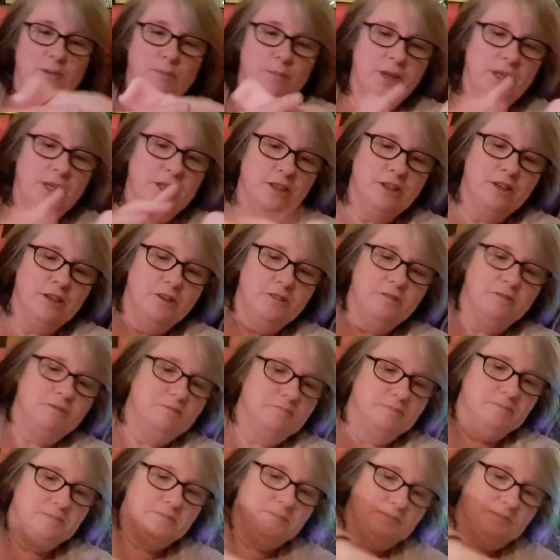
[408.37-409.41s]
But you know,
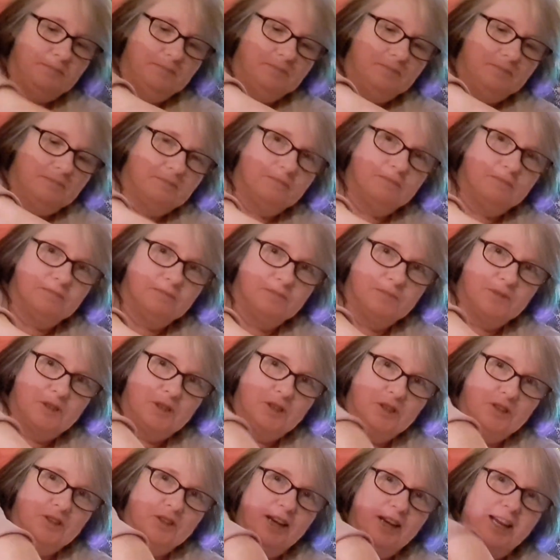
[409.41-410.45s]

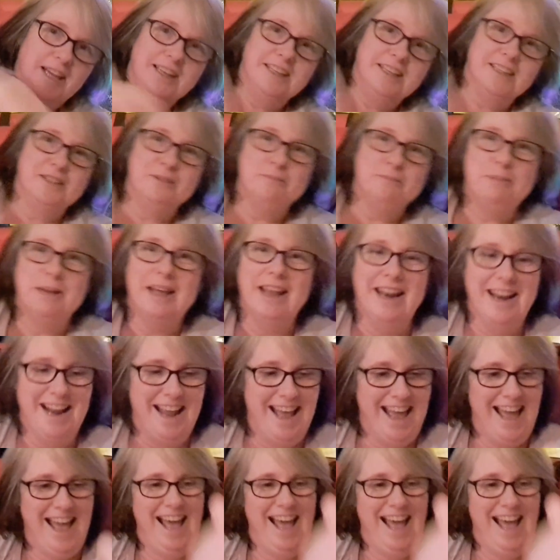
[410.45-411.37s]
turn her head a little bit.